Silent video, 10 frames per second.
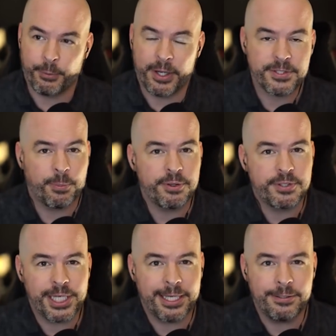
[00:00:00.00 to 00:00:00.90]
you want to support the
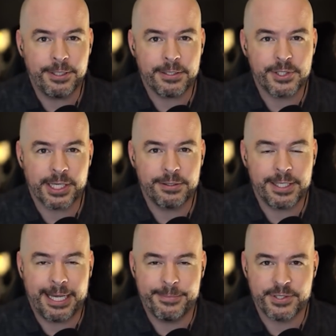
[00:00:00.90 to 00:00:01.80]
channel, you can check out
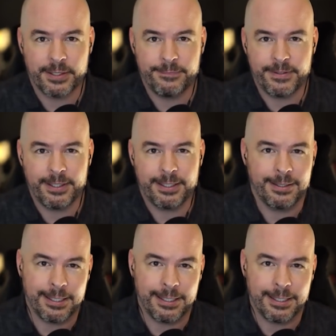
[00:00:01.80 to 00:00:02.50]
the Amazon affiliate